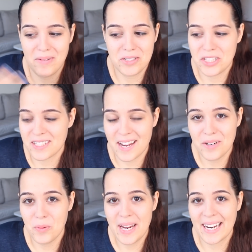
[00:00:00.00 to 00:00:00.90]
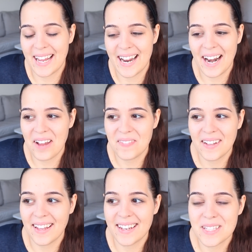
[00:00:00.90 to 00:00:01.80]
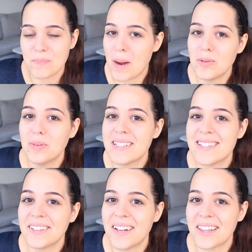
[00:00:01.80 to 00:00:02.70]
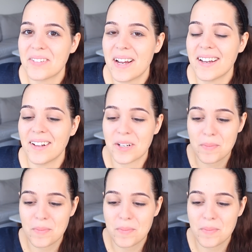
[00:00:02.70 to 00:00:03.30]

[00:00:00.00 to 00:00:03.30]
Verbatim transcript: I was just kind of winging it, and I feel like it's probably still not the right color,